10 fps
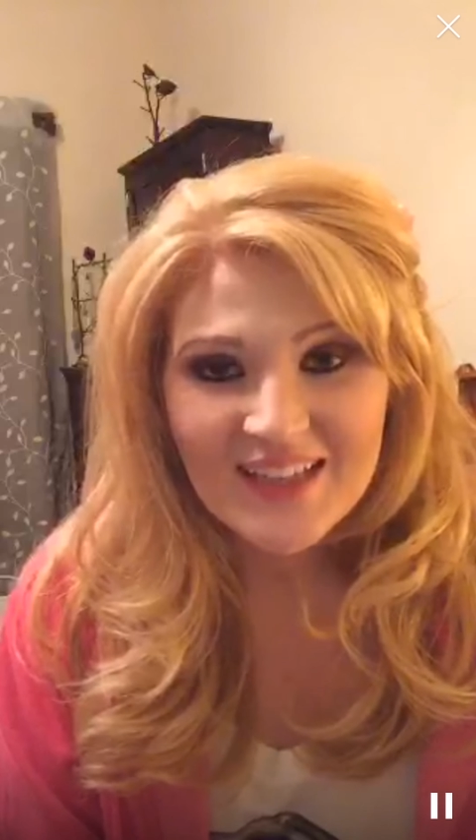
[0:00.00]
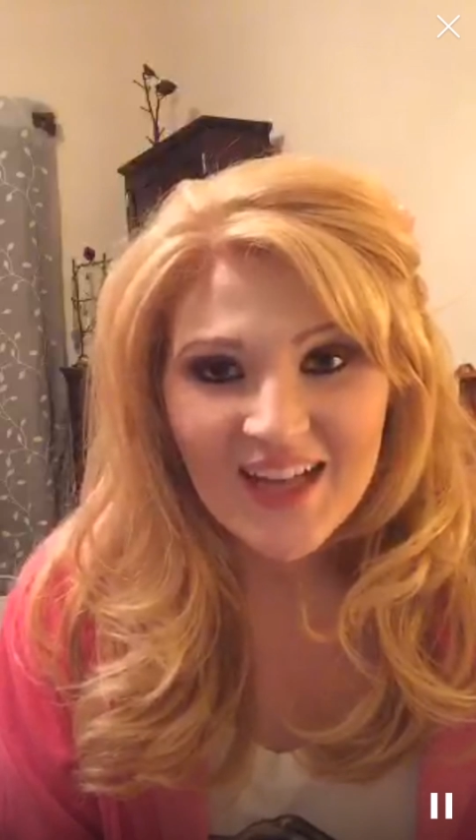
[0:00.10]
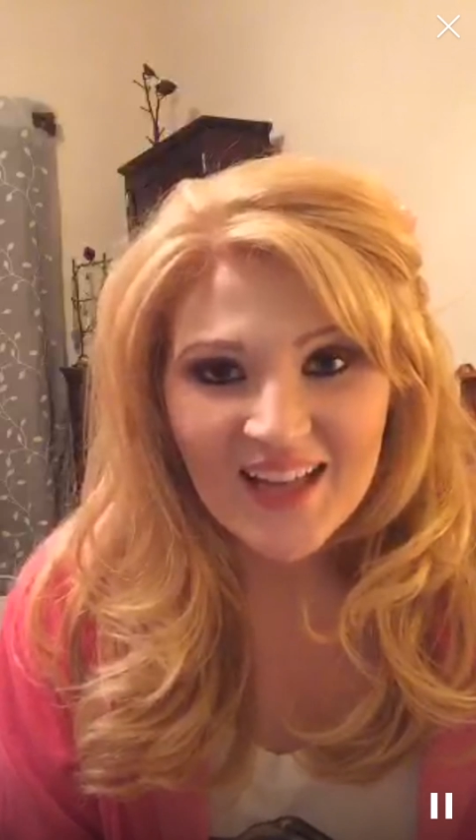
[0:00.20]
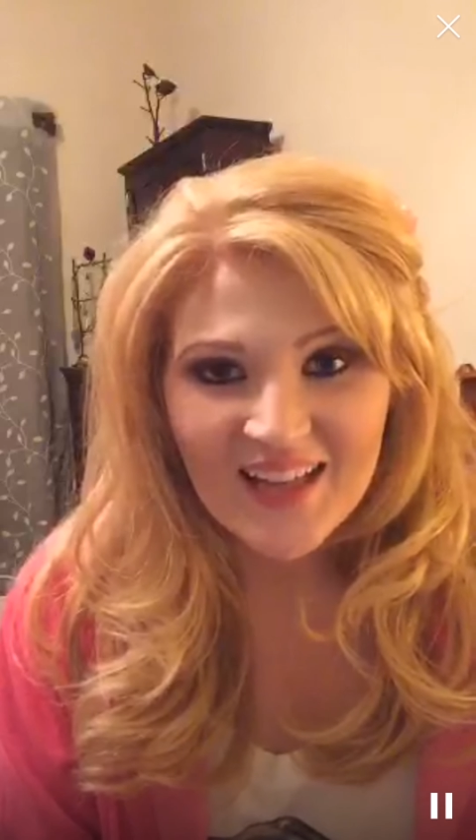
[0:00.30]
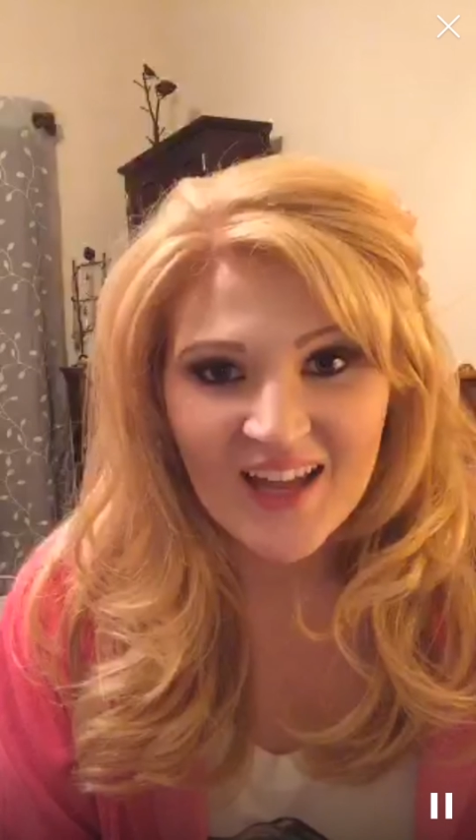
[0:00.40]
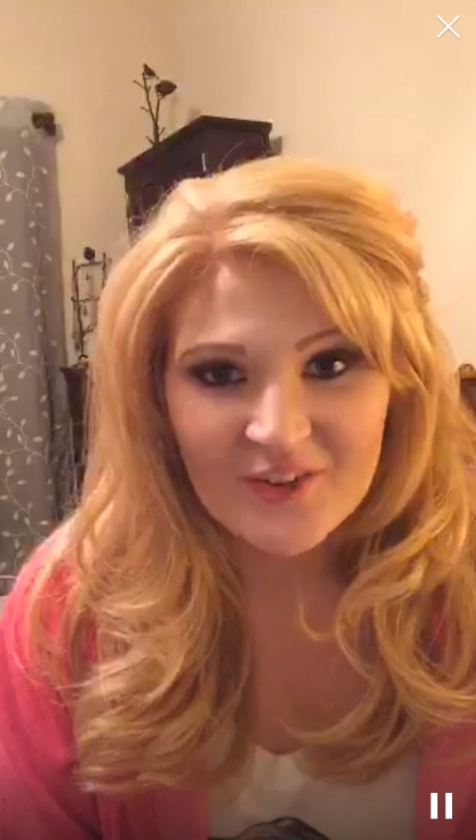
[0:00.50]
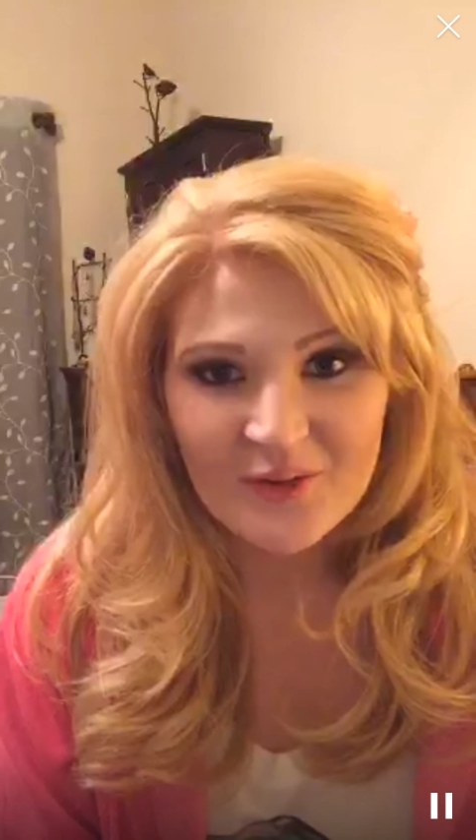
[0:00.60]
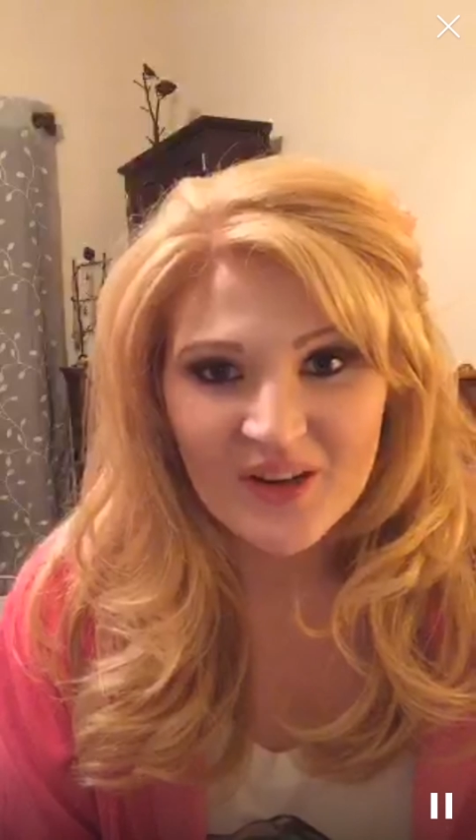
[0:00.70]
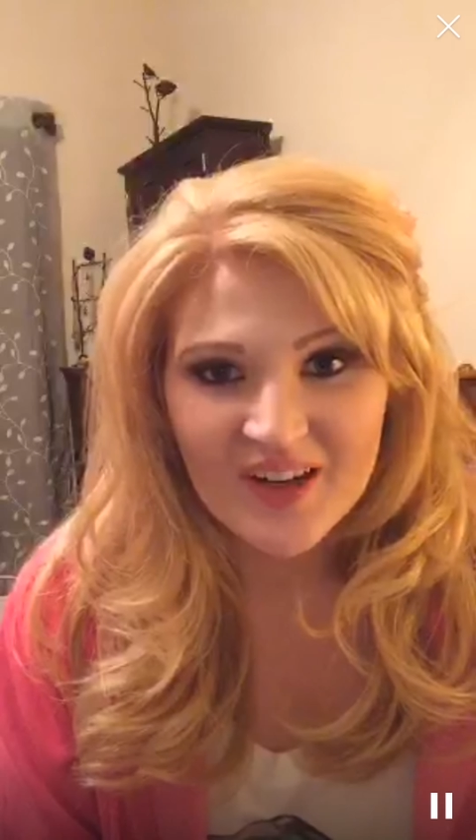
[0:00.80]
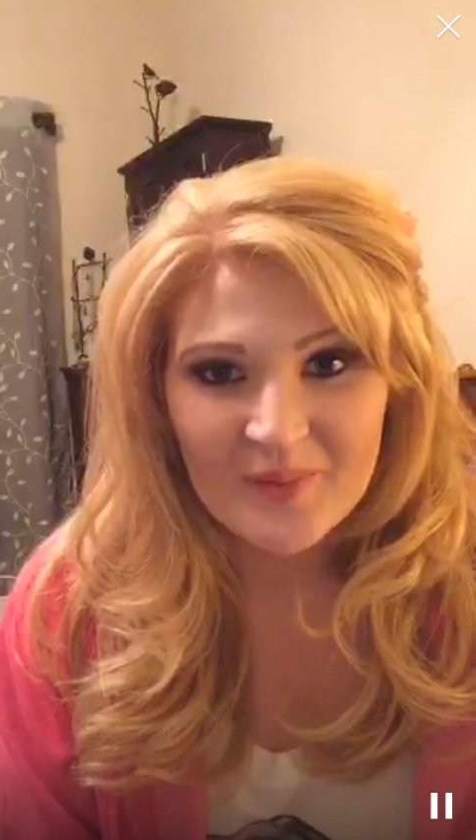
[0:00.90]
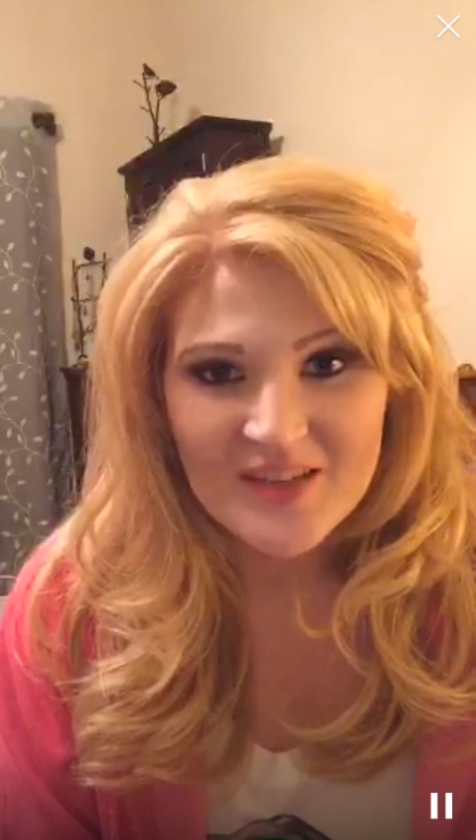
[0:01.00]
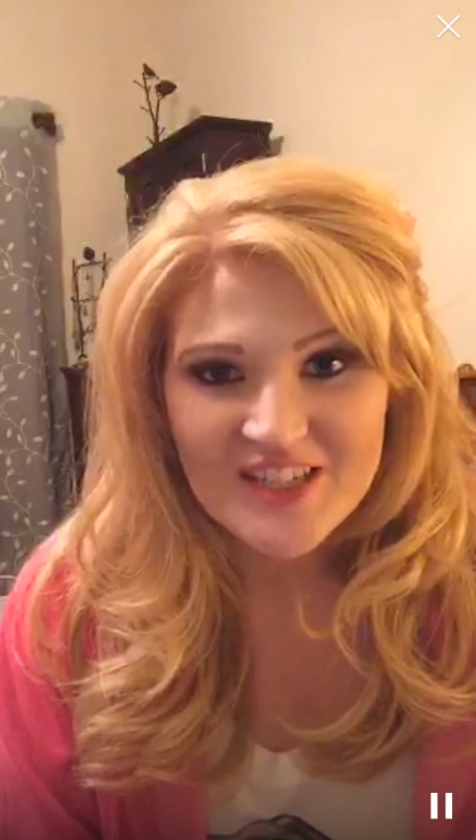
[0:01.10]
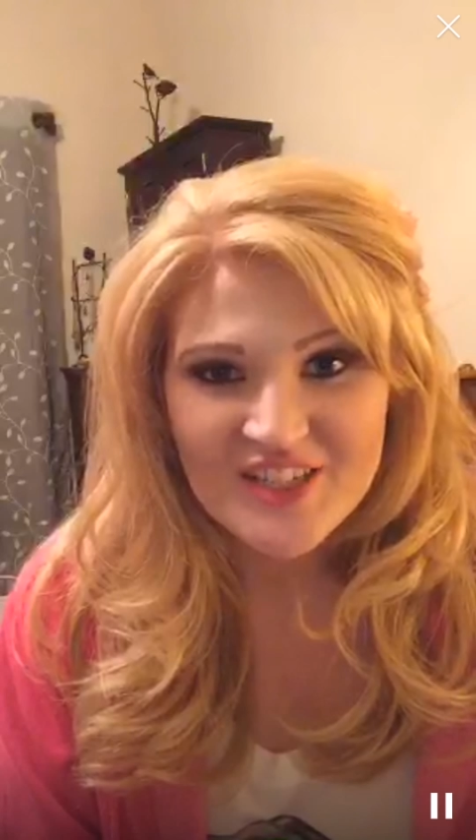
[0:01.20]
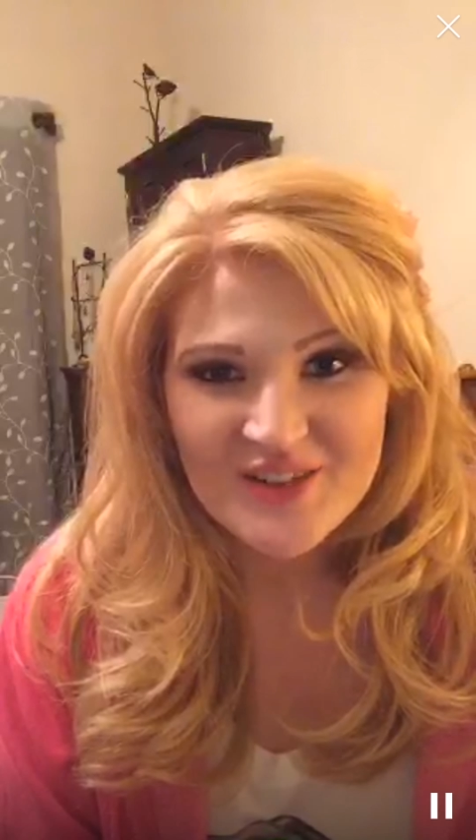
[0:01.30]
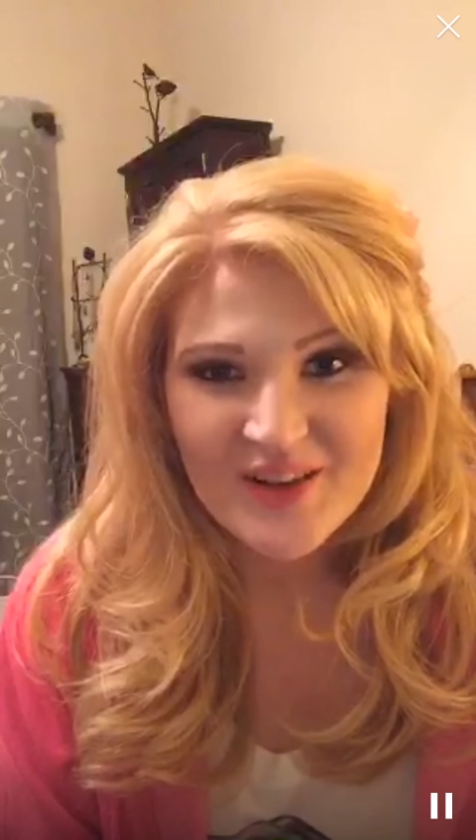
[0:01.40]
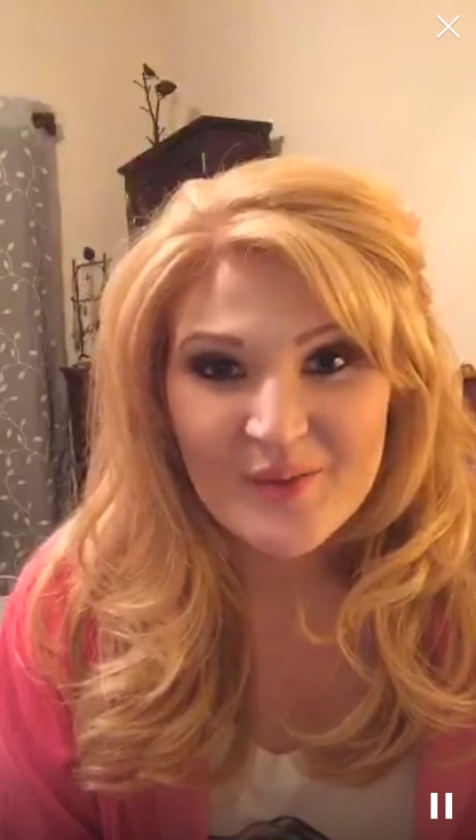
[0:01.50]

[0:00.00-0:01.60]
a lot of work I've been doing,